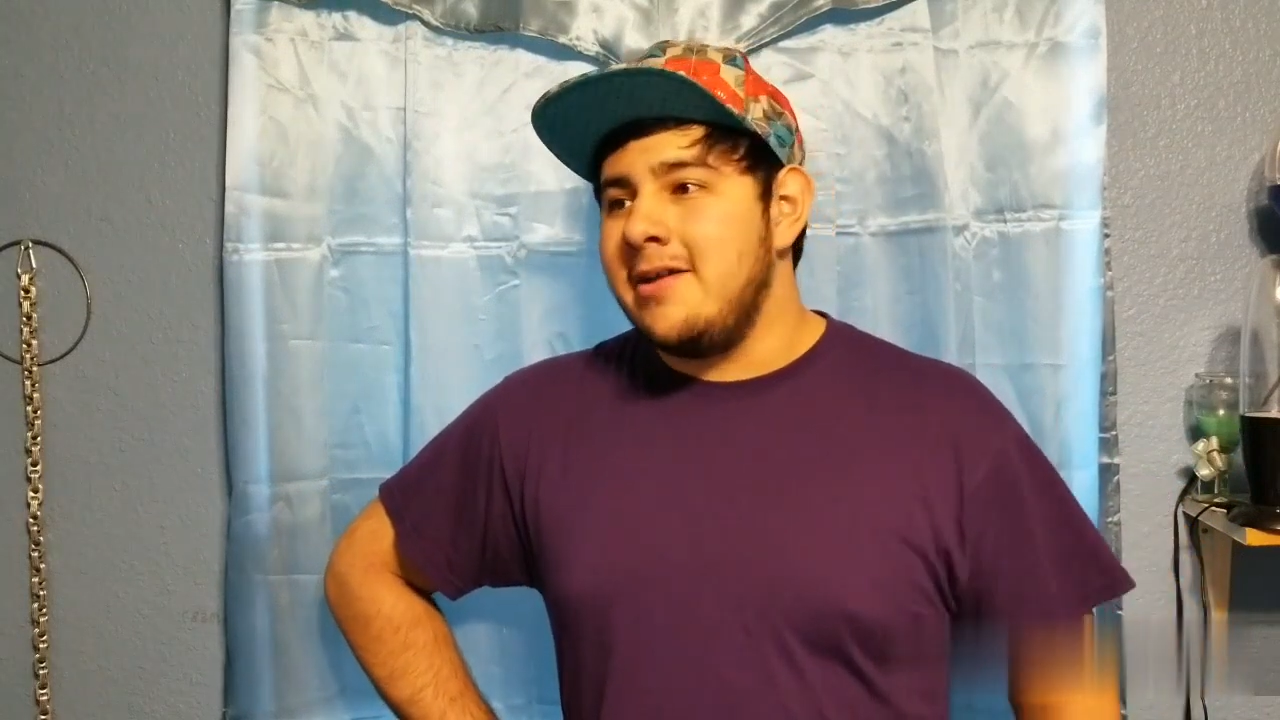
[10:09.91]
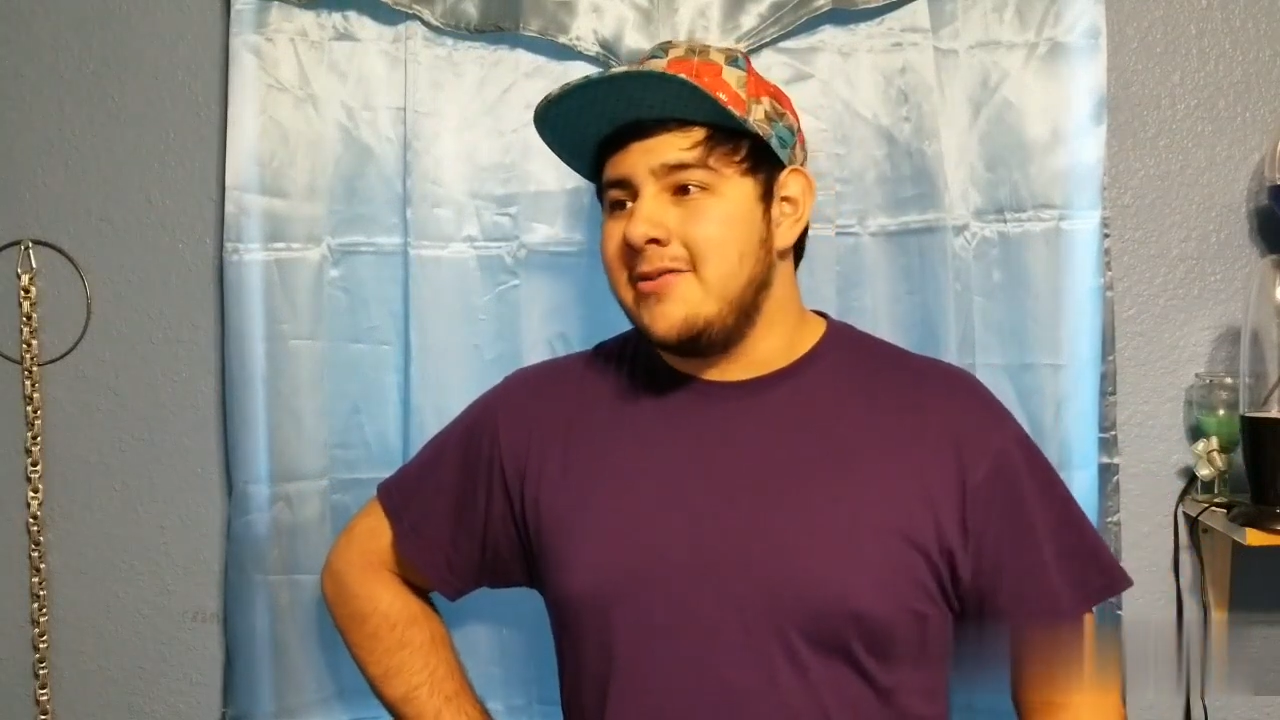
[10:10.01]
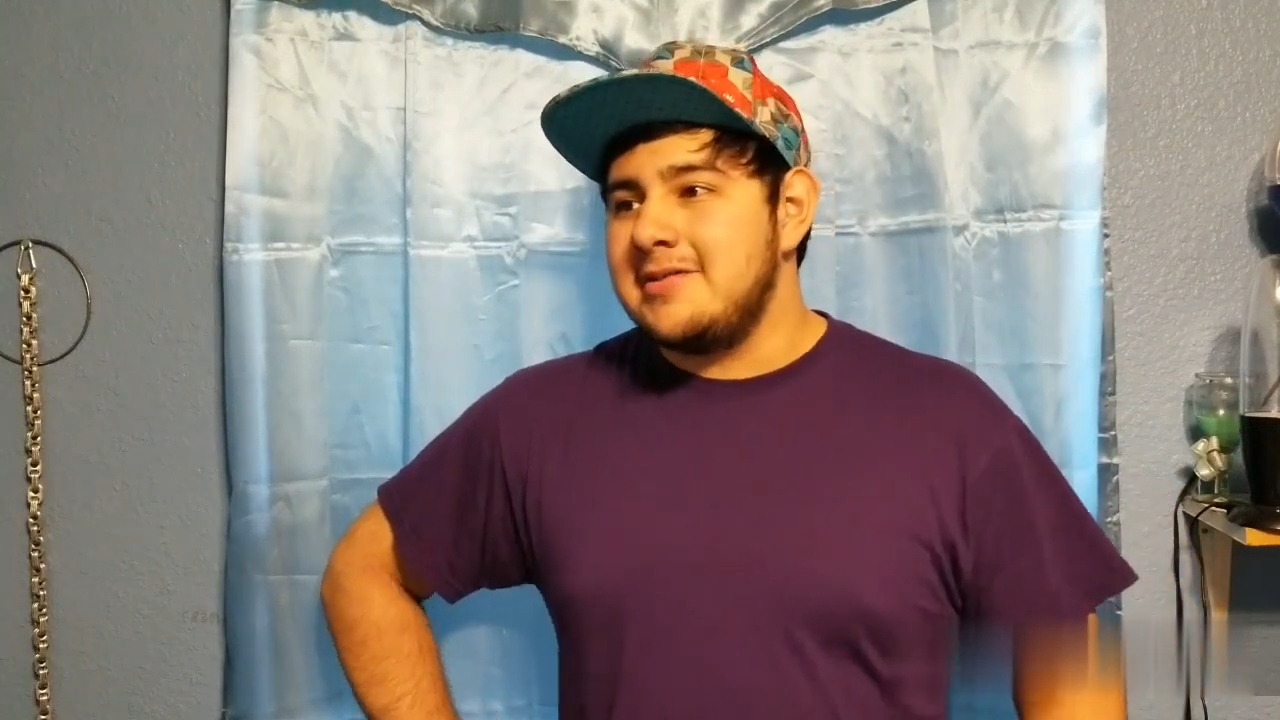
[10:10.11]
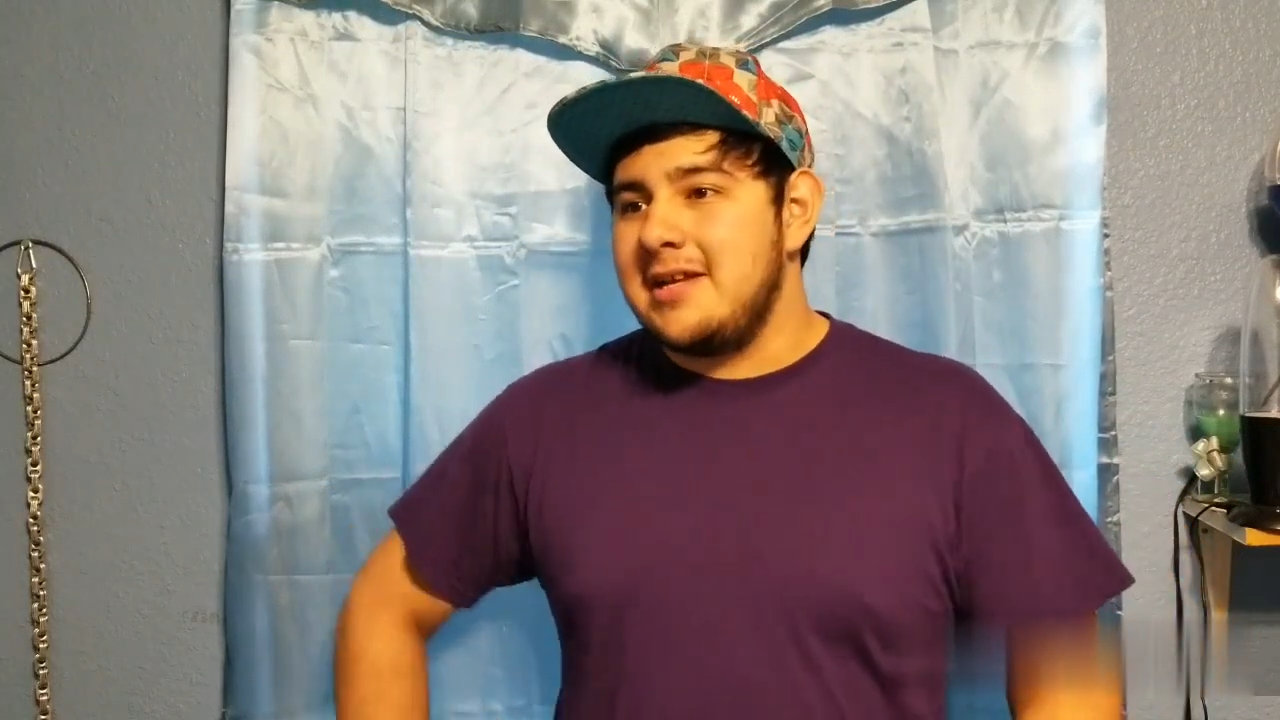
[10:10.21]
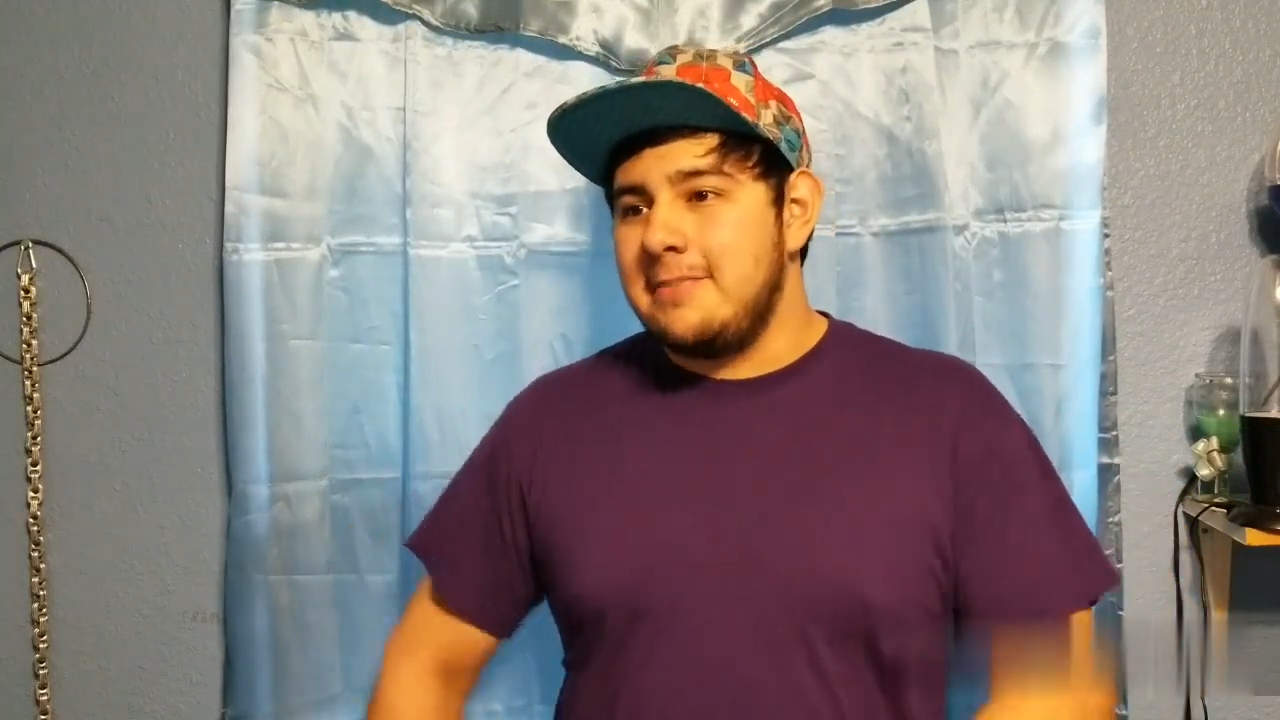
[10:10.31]
It
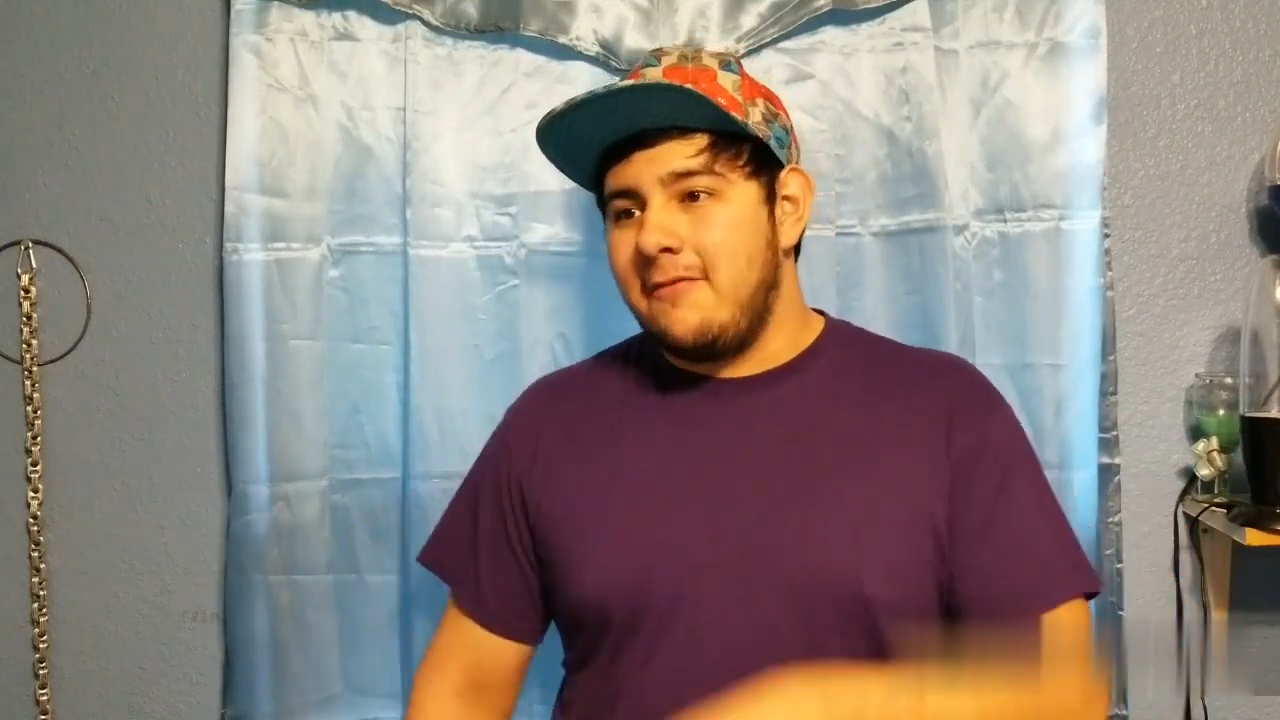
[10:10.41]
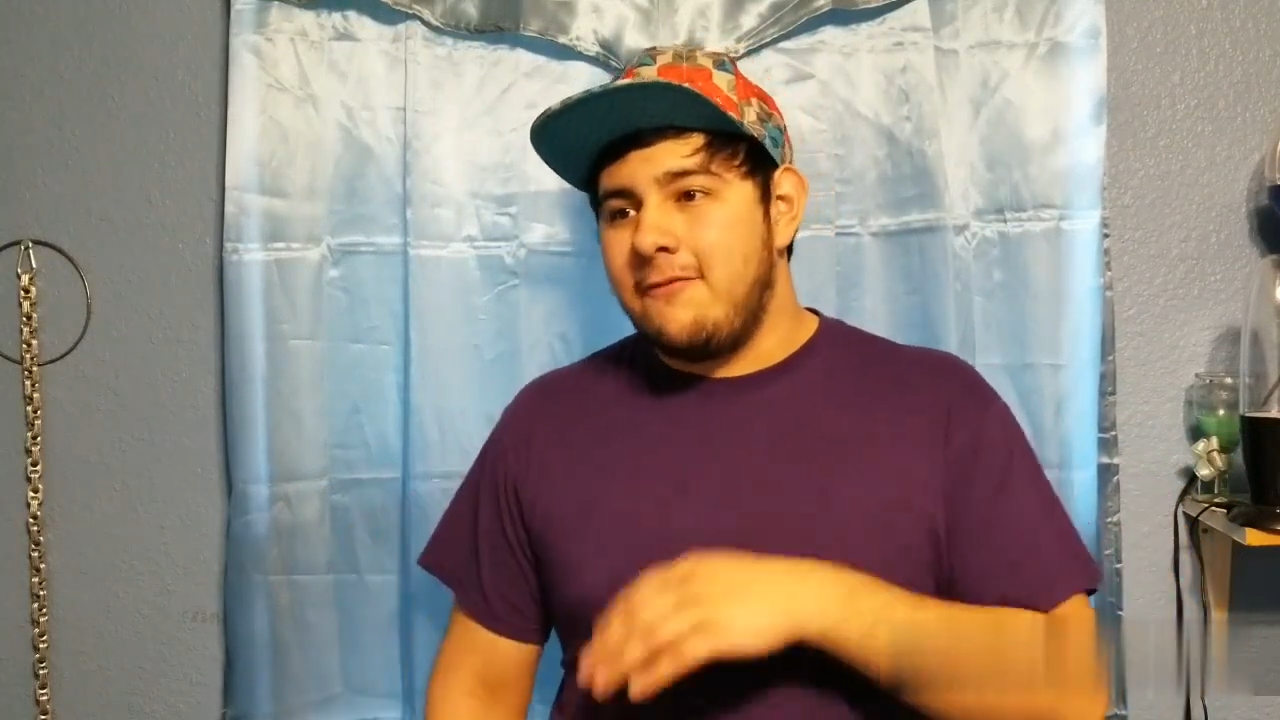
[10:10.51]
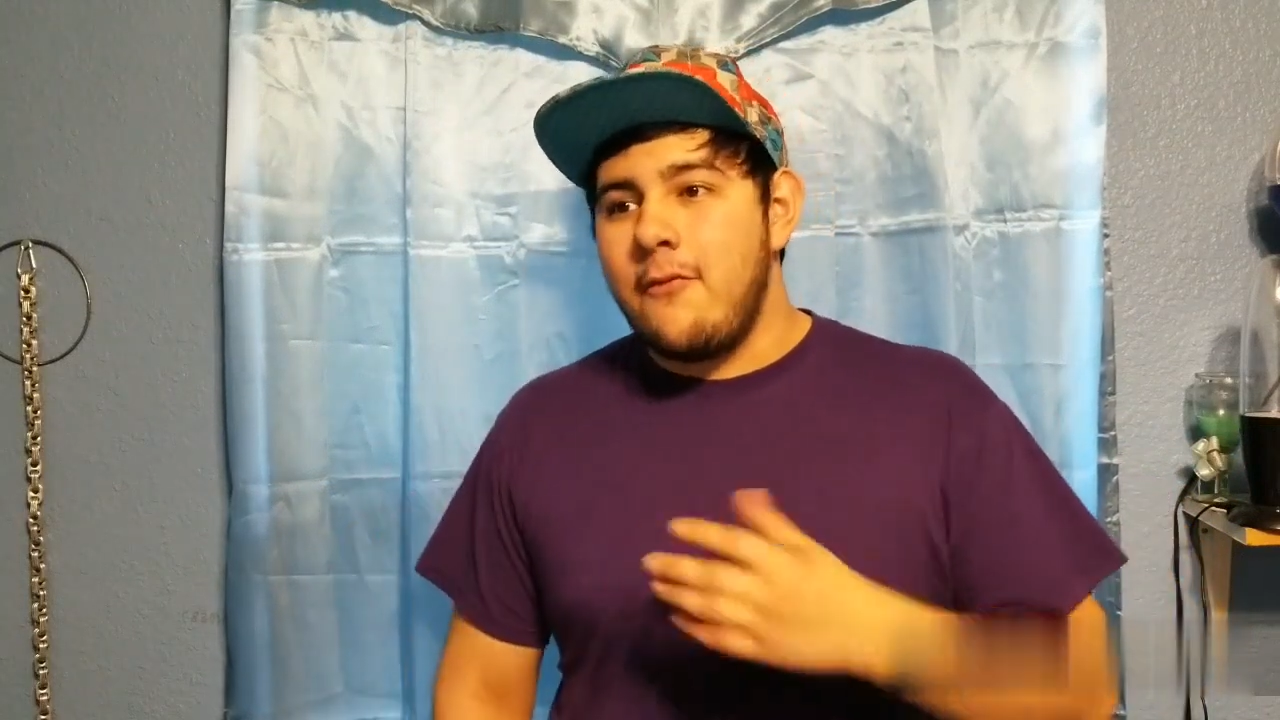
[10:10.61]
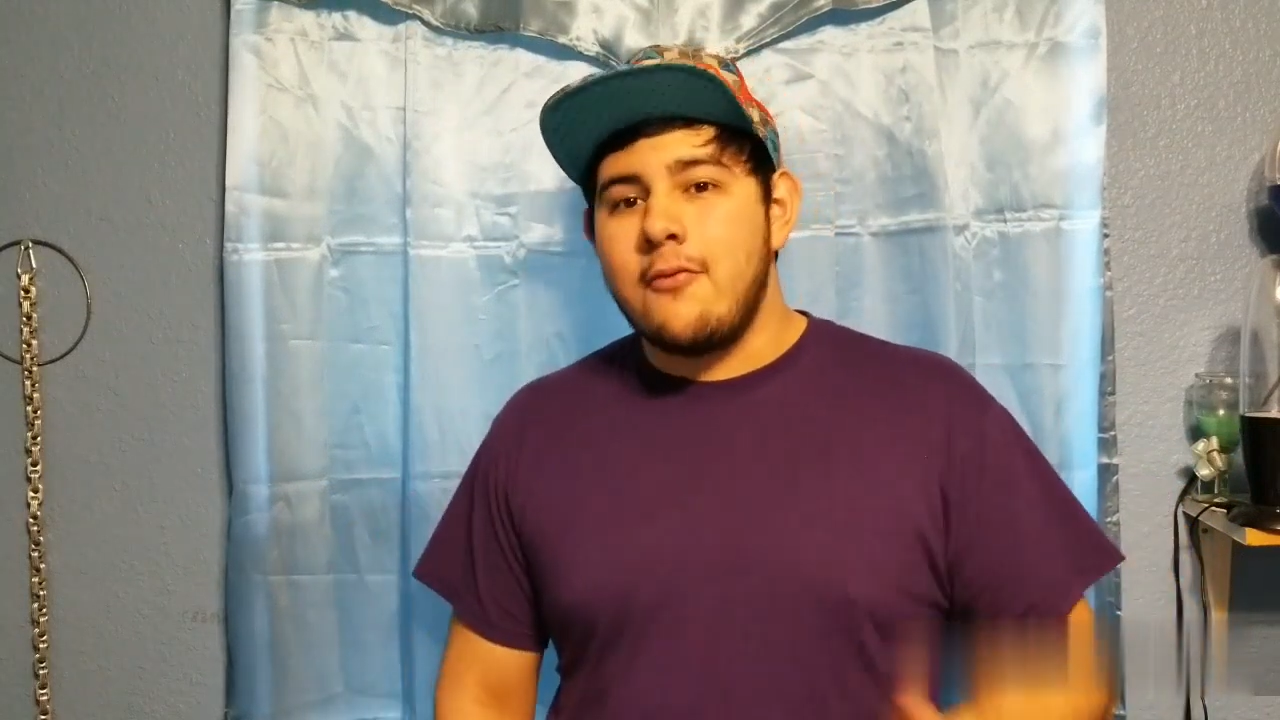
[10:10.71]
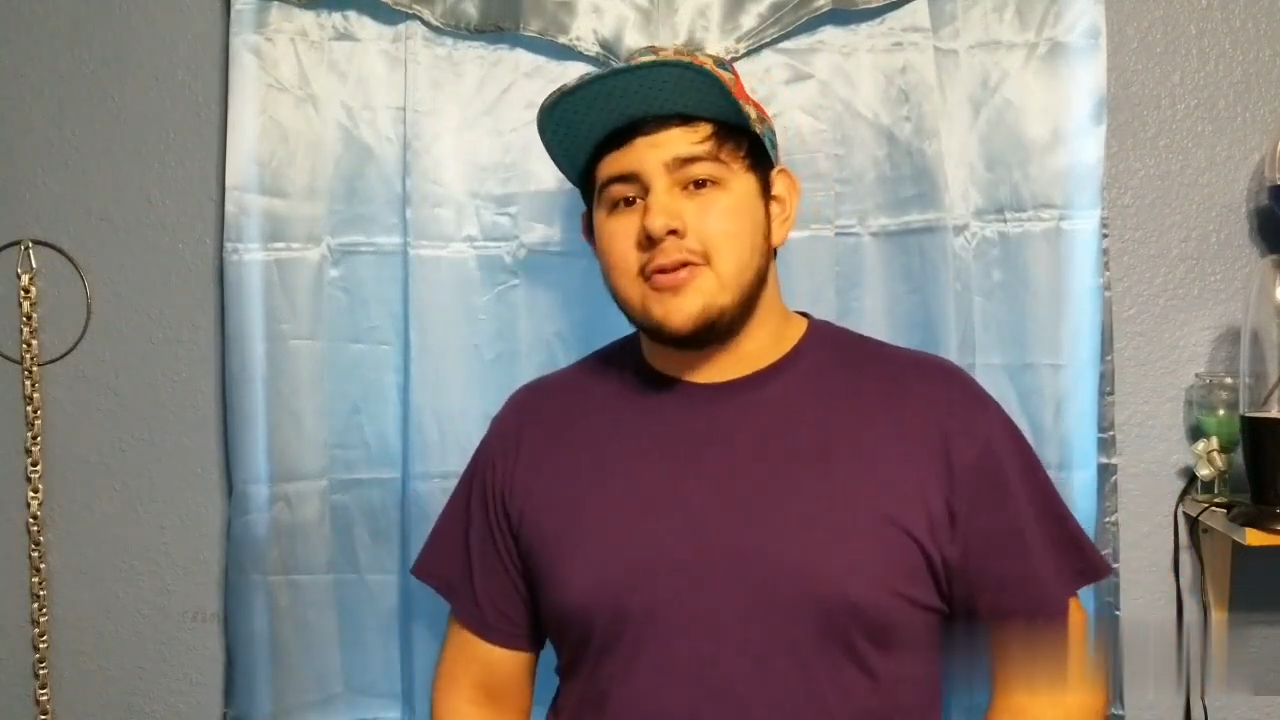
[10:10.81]
was like
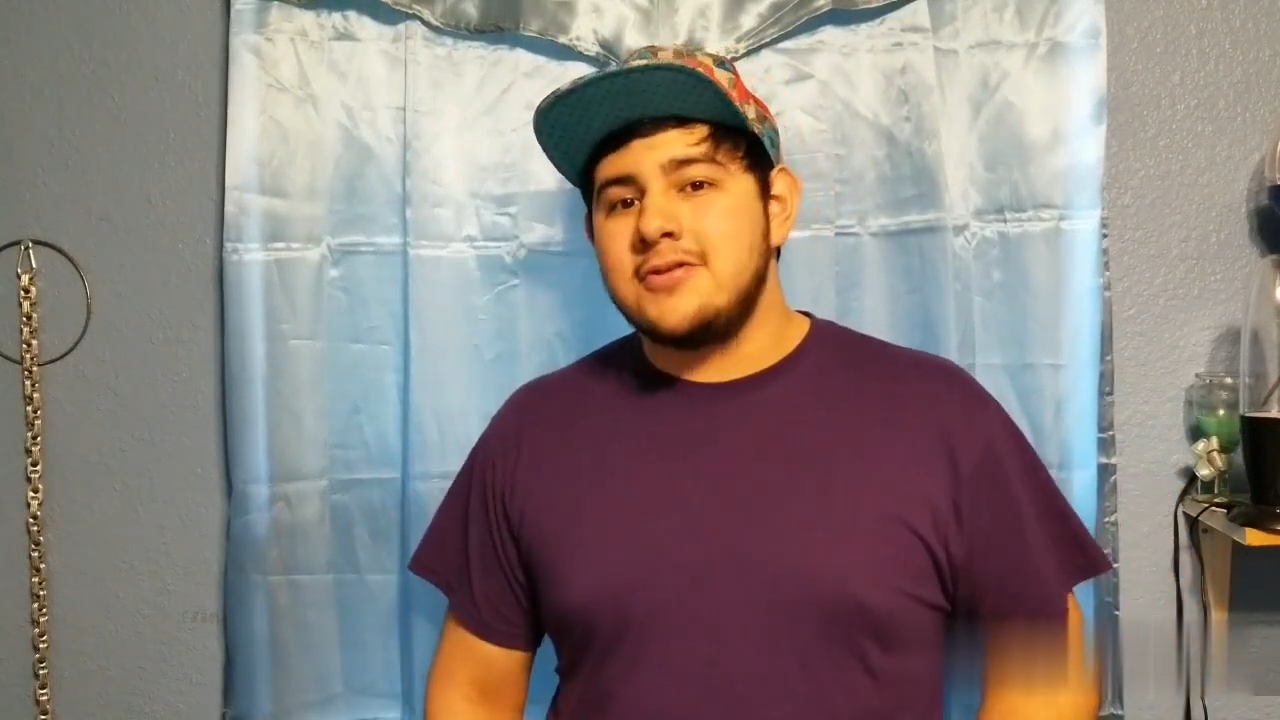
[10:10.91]
before